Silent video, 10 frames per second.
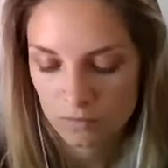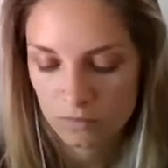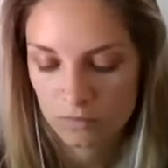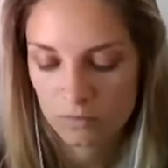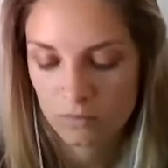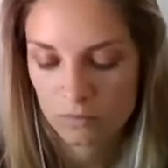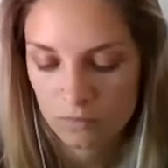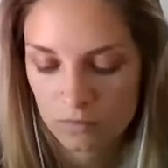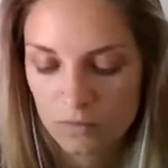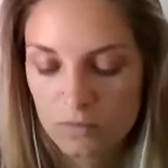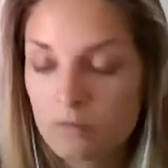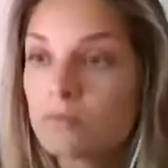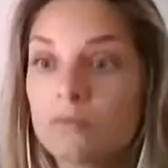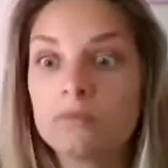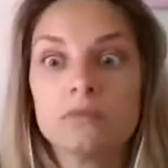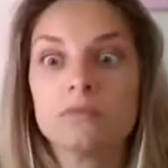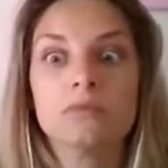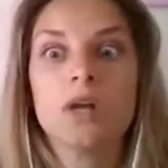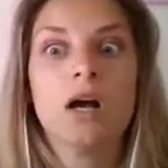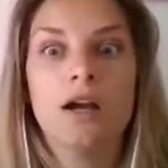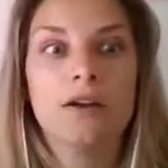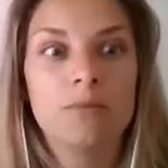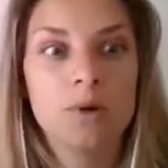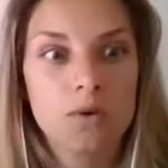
Mm-hmm. I have more